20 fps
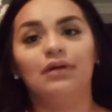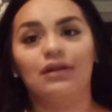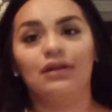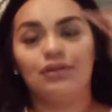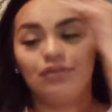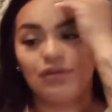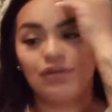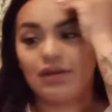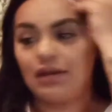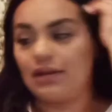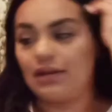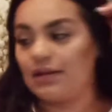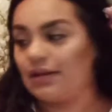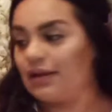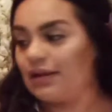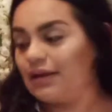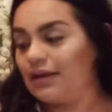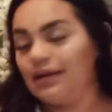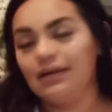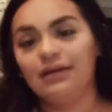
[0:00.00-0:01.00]
but you
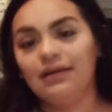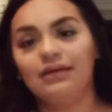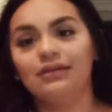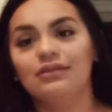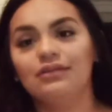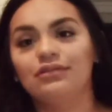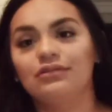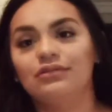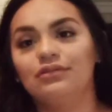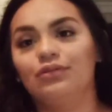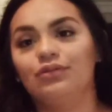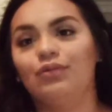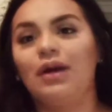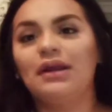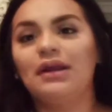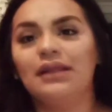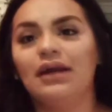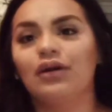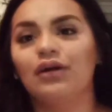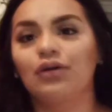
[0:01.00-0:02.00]
can.
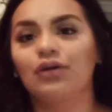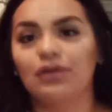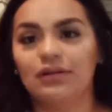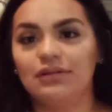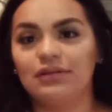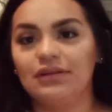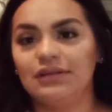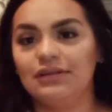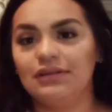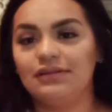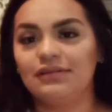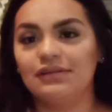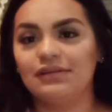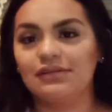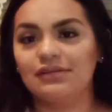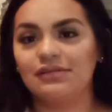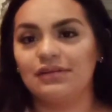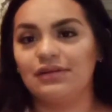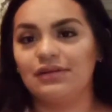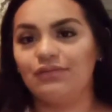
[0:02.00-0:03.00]
Why not go to DD's
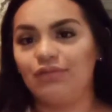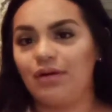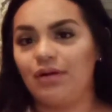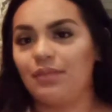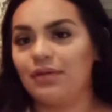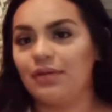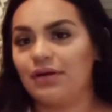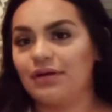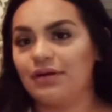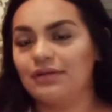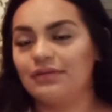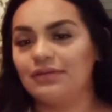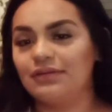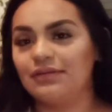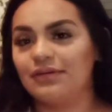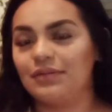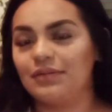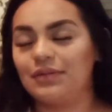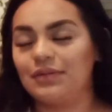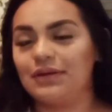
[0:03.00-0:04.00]
instead of Walmart?
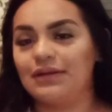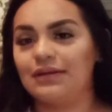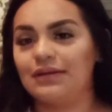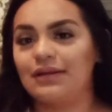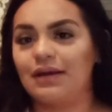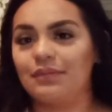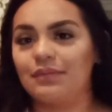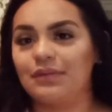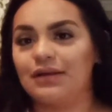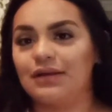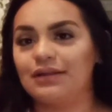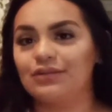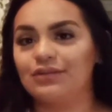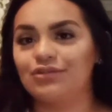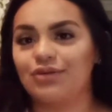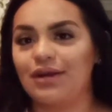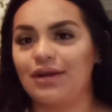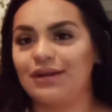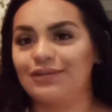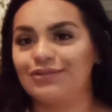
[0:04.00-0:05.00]
I mean, I'm not
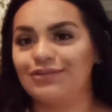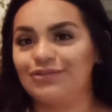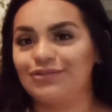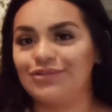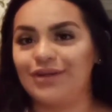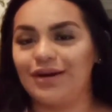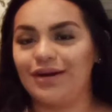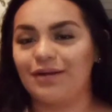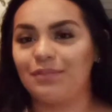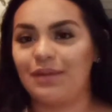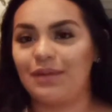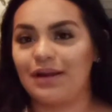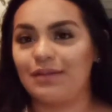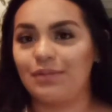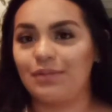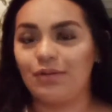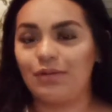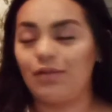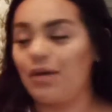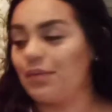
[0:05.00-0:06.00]
trying to talk
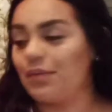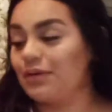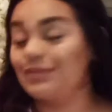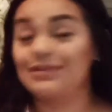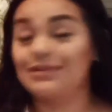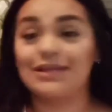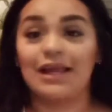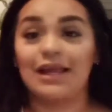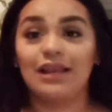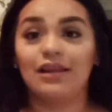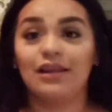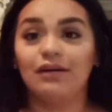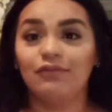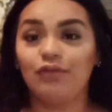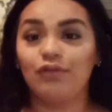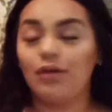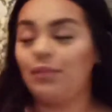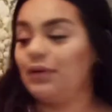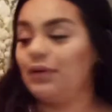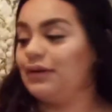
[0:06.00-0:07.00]
bad about Walmart because I love
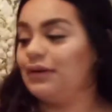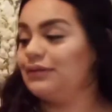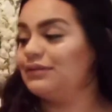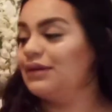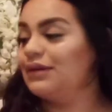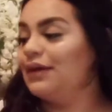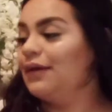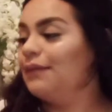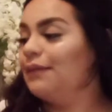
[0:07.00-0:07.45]
Walmart.